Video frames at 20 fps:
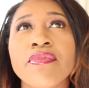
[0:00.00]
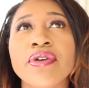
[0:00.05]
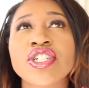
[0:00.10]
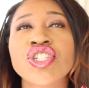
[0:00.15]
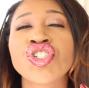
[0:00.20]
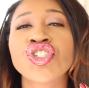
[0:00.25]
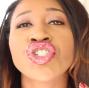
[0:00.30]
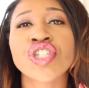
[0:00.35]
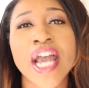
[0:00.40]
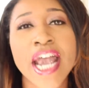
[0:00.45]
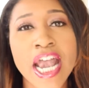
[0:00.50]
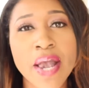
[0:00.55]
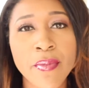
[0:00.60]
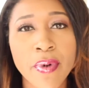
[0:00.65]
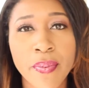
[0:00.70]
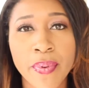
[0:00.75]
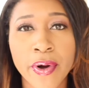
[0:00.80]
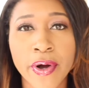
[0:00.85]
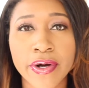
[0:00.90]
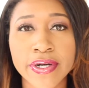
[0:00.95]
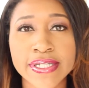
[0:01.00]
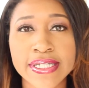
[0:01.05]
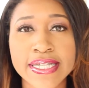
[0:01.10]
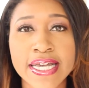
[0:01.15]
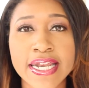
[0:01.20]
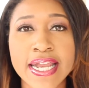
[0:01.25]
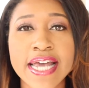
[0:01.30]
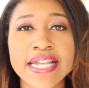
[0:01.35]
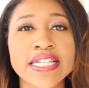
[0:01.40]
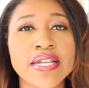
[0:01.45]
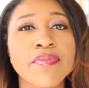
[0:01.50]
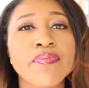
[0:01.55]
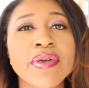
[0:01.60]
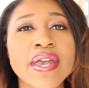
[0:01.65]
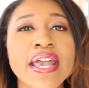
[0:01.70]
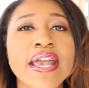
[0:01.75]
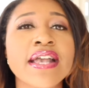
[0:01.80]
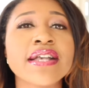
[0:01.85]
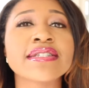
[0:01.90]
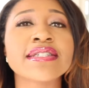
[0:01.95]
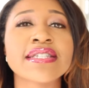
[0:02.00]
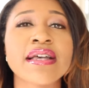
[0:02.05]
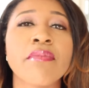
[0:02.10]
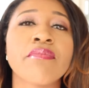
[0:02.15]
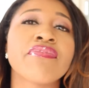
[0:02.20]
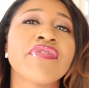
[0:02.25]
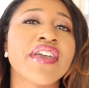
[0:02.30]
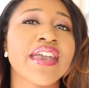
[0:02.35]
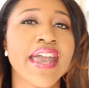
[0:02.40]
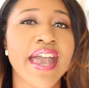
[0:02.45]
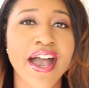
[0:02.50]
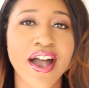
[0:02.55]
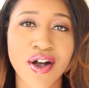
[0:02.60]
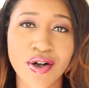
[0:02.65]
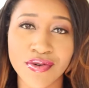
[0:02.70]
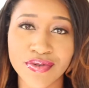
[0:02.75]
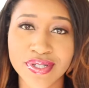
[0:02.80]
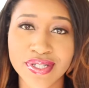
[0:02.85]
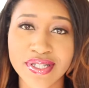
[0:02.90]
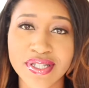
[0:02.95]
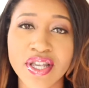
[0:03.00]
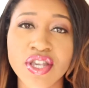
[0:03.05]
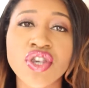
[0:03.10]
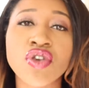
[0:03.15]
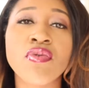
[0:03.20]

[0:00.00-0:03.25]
shame a person into being something else.